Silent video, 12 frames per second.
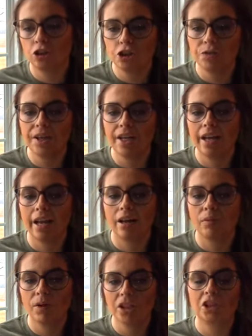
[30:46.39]
doing
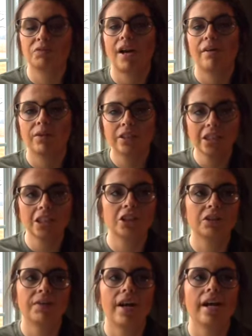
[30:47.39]
and what survived, what didn't
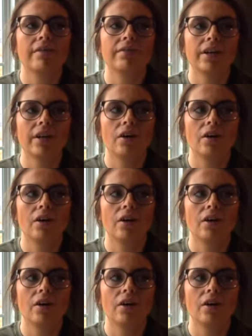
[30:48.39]
survive.